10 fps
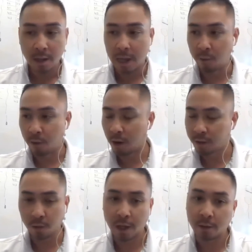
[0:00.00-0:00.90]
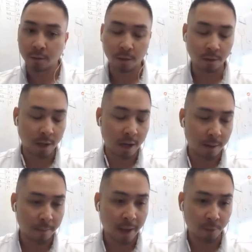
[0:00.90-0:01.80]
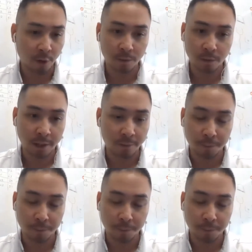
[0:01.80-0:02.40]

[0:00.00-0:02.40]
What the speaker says: And we're also hammering out like